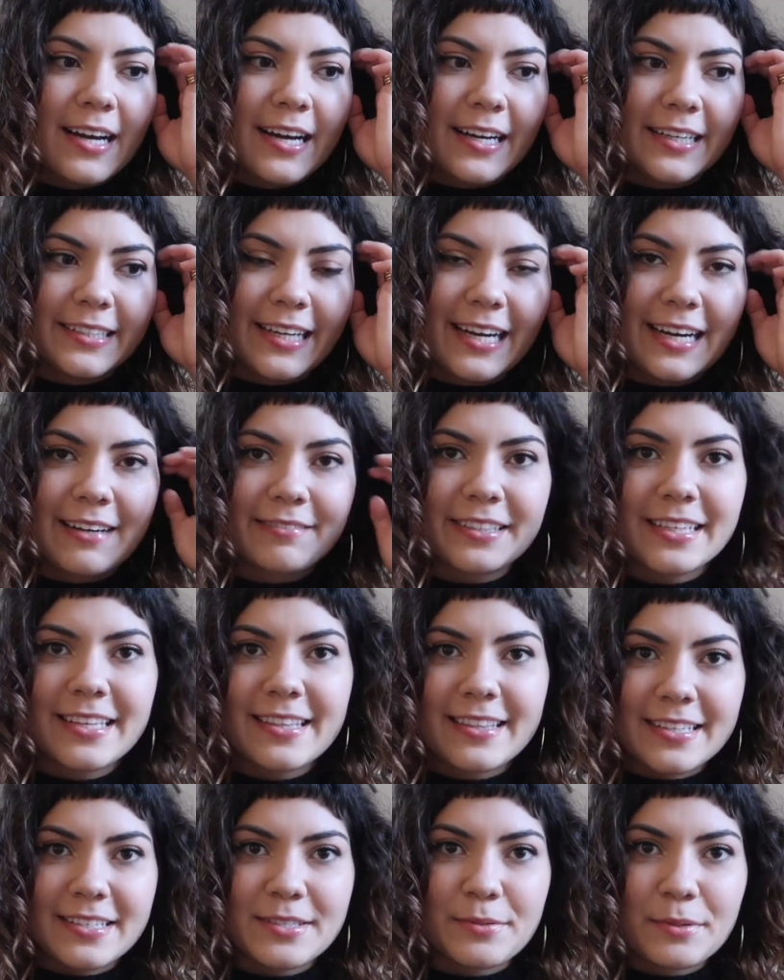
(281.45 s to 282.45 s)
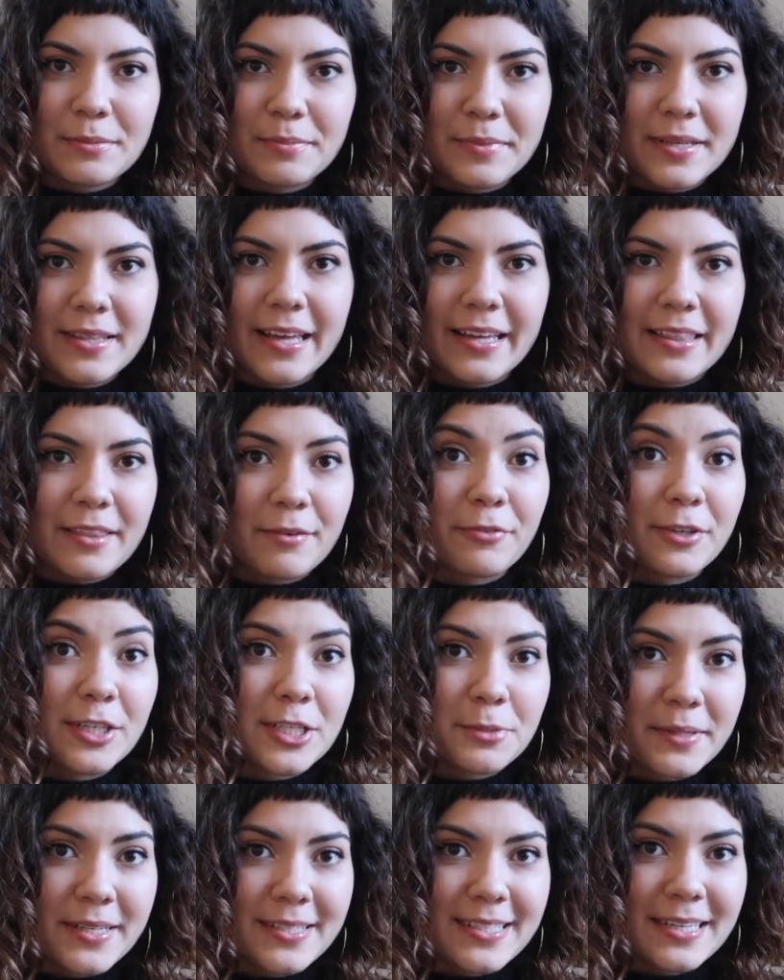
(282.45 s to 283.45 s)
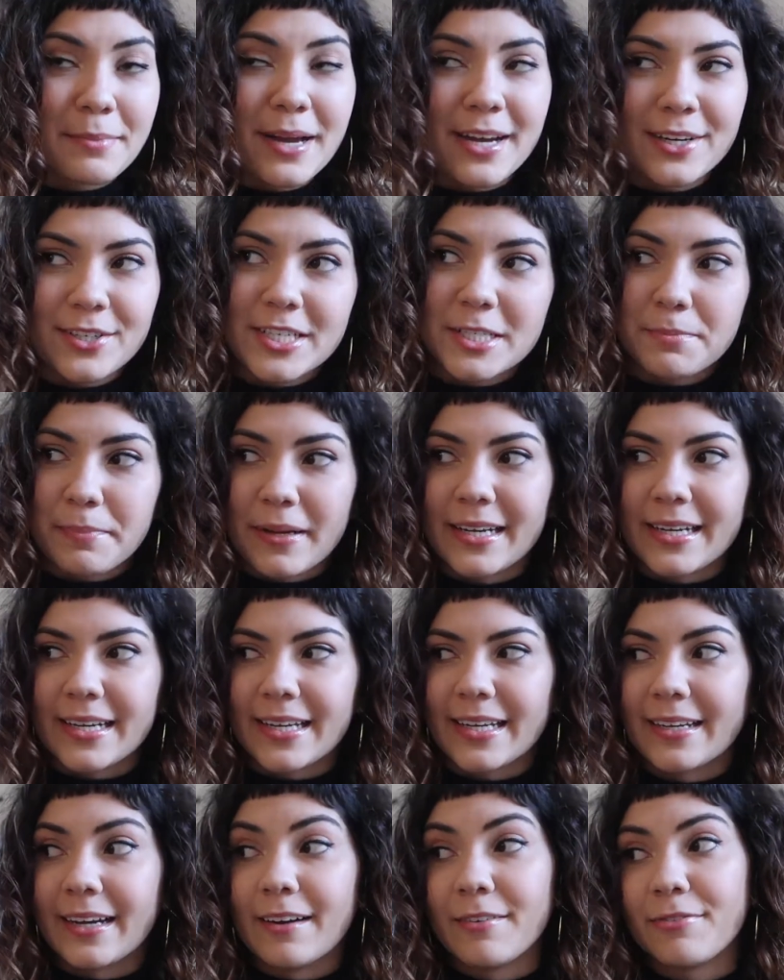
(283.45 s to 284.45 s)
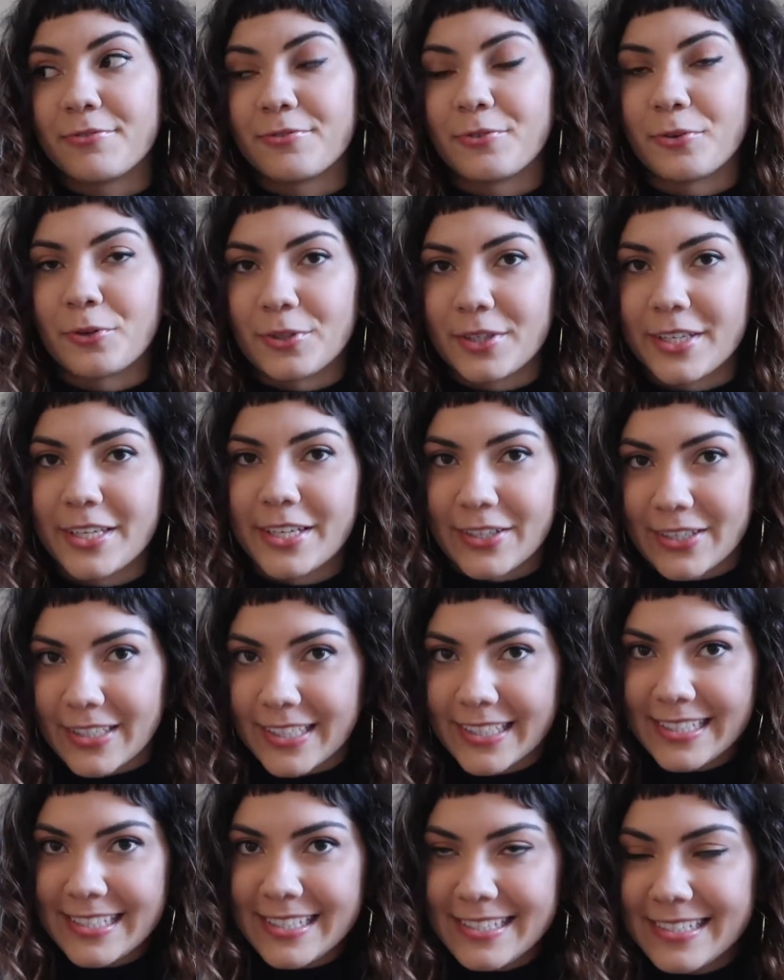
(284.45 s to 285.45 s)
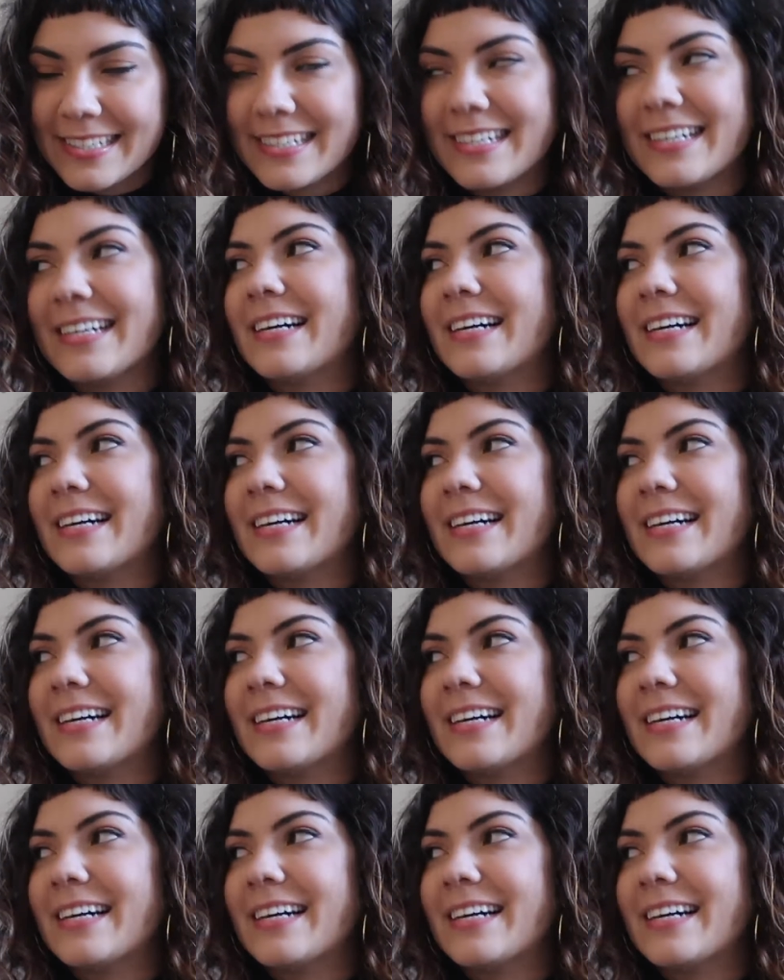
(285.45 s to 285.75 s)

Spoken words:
And having this room be like the first place I'm actually spending a full year in,